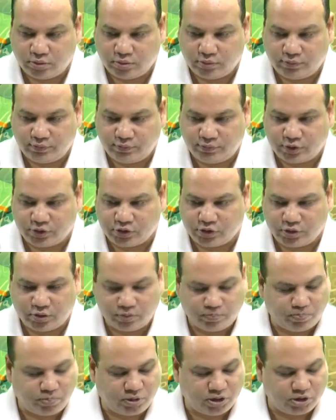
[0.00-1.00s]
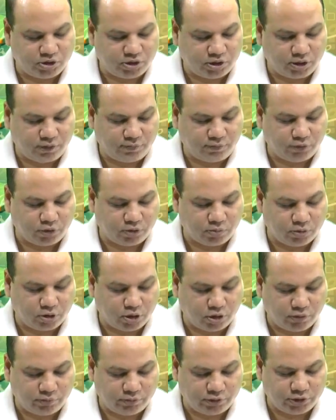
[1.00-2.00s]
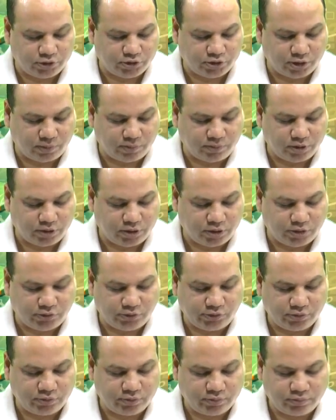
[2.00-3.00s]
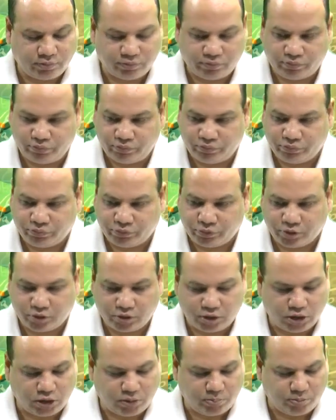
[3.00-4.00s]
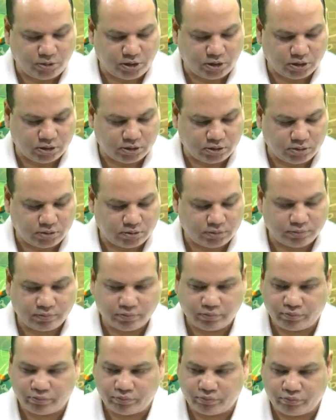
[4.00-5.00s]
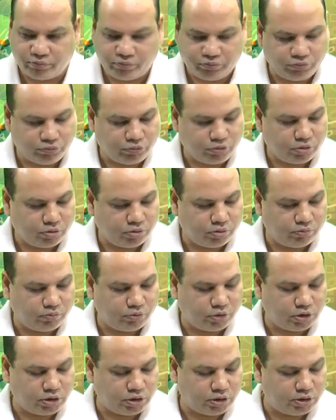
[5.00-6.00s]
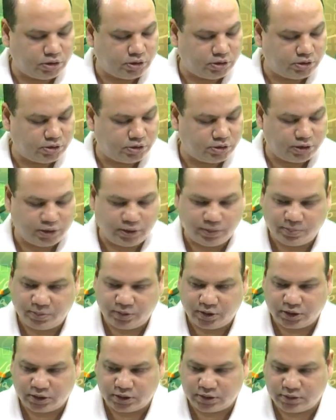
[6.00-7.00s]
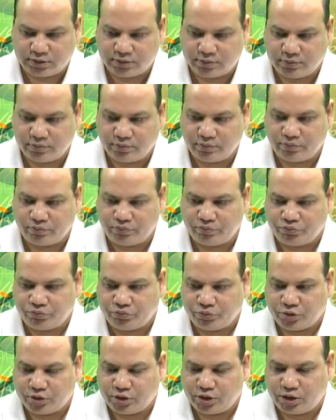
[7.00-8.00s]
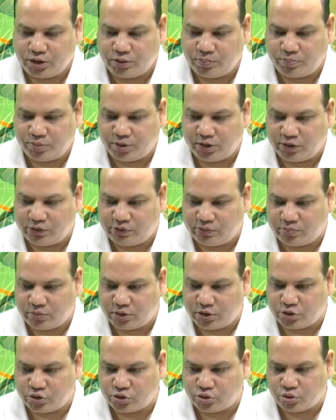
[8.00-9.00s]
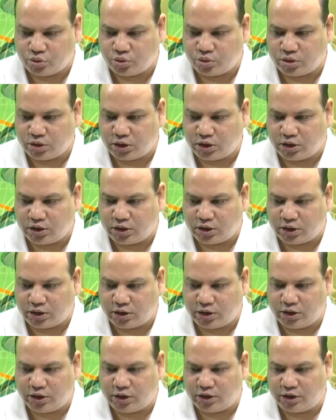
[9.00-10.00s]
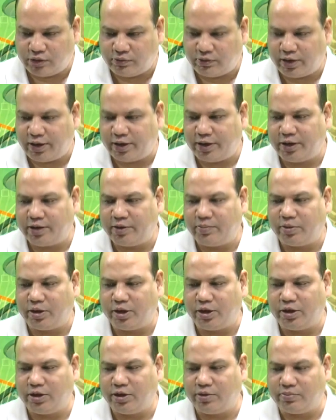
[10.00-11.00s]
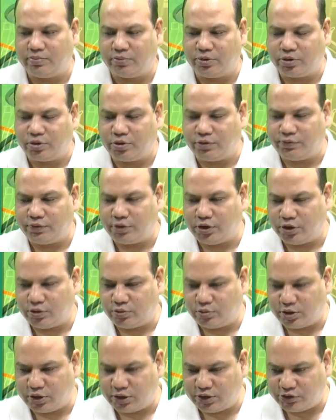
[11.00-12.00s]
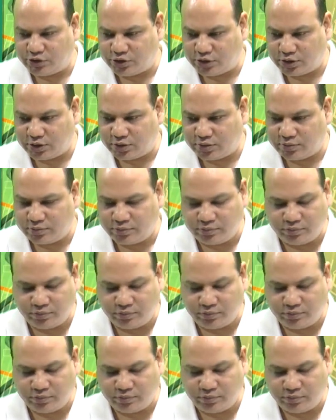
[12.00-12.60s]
First basic formula of this chapter is EPS. What is EPS? EPS means total earning divided by number of equity share.